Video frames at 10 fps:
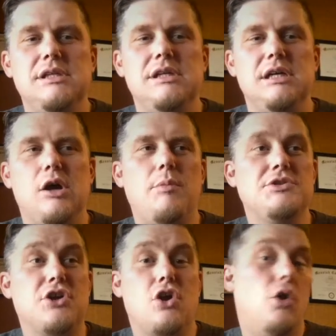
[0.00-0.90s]

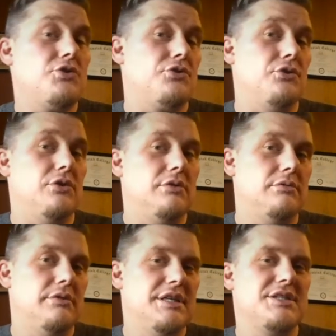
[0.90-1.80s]
almost a cultural,
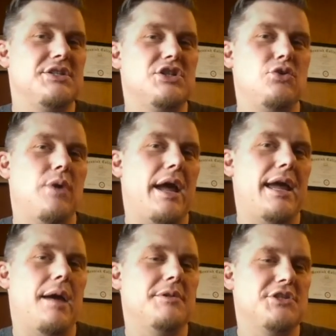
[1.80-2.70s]
this is who I
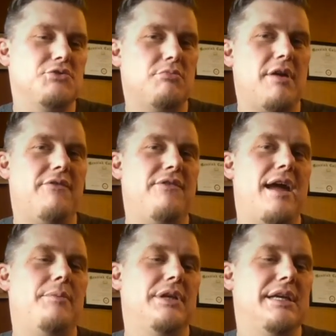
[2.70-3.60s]
am, this is what my
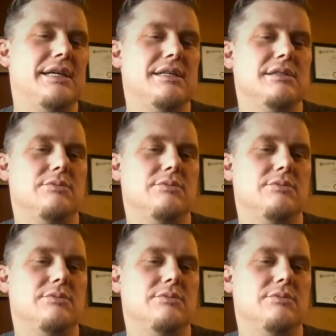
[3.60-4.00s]
family is.